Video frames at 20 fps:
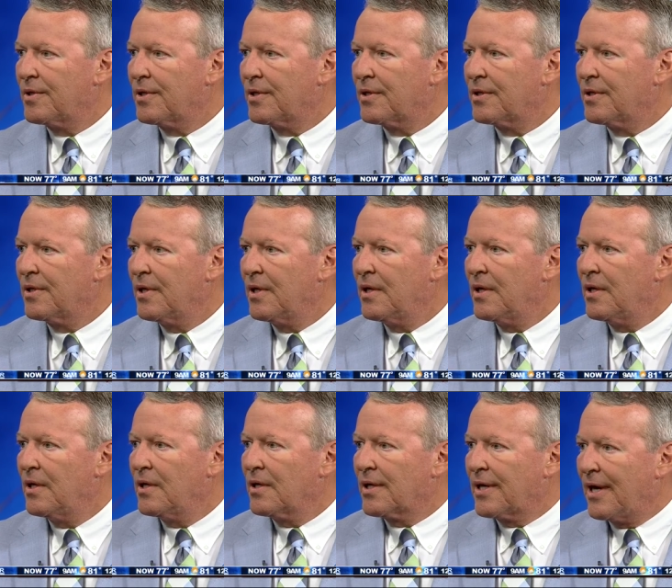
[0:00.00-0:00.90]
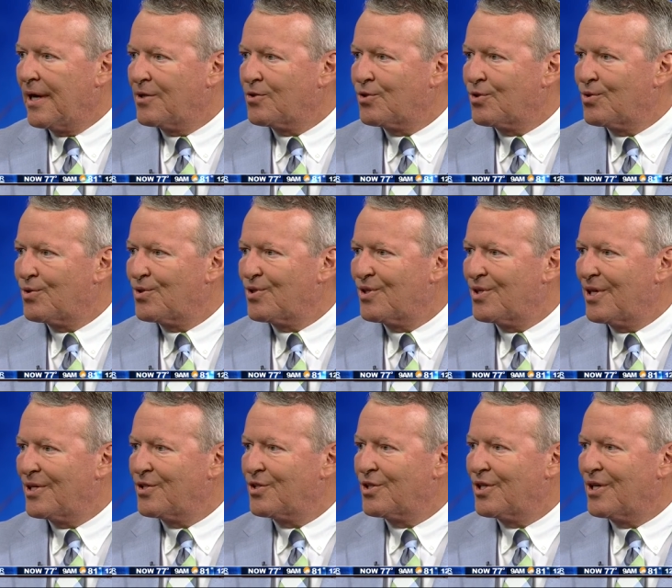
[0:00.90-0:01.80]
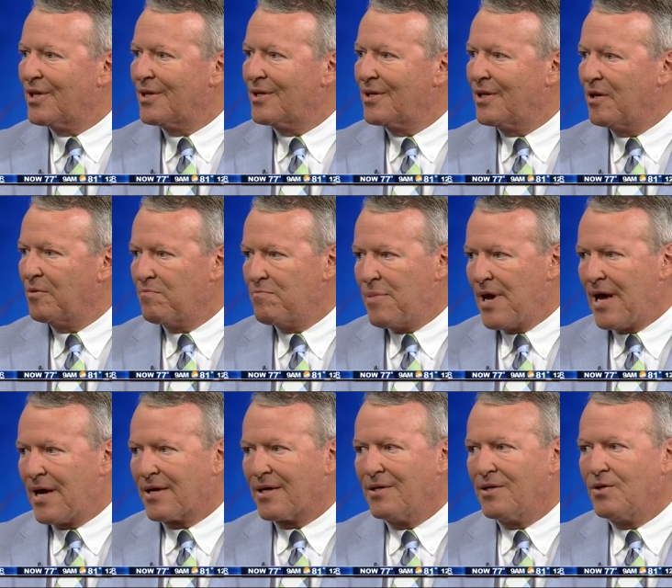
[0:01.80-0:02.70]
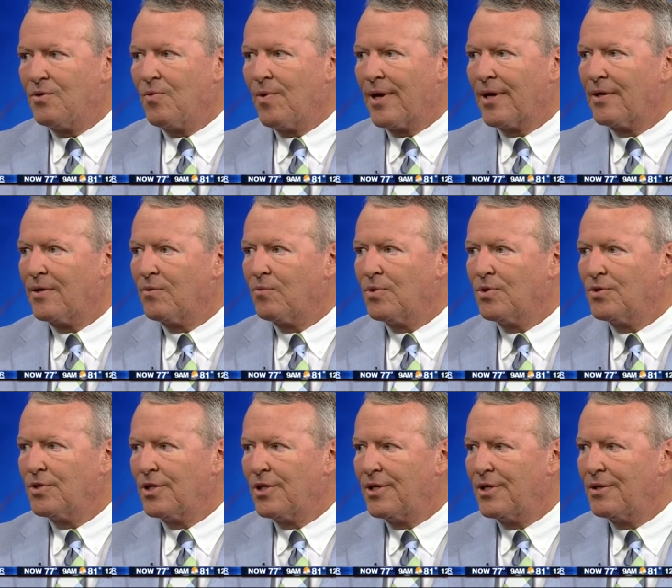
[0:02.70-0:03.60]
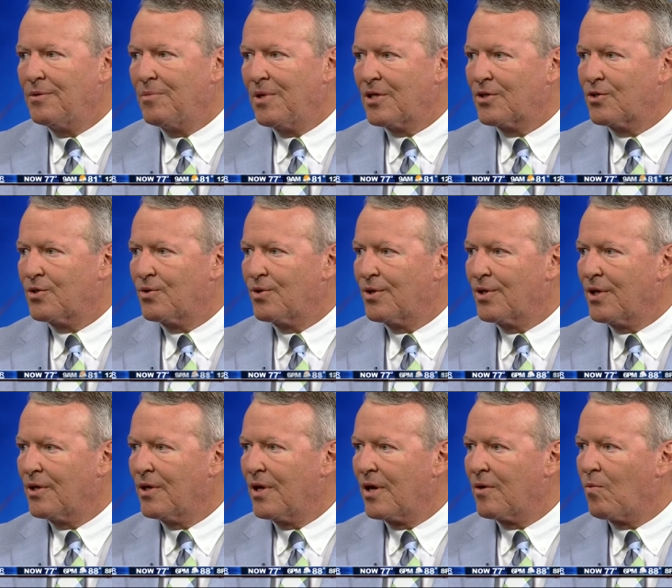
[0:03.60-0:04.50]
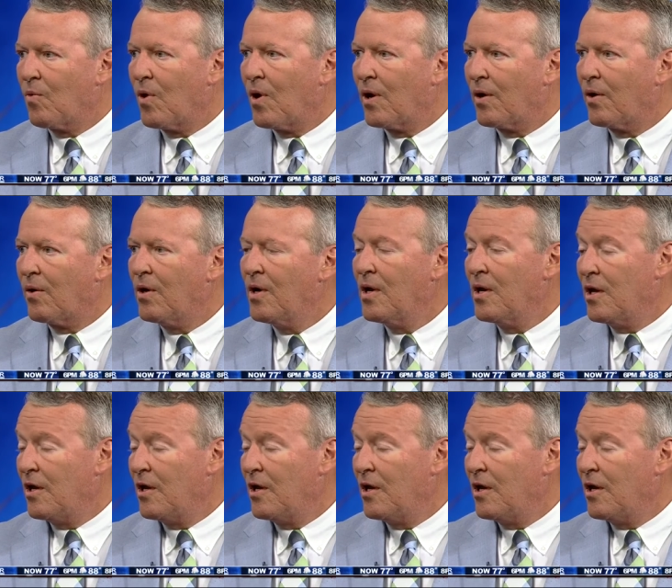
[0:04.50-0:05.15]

Uh, counselors and they said, get back in your regular routine, make sure you get a lot of water.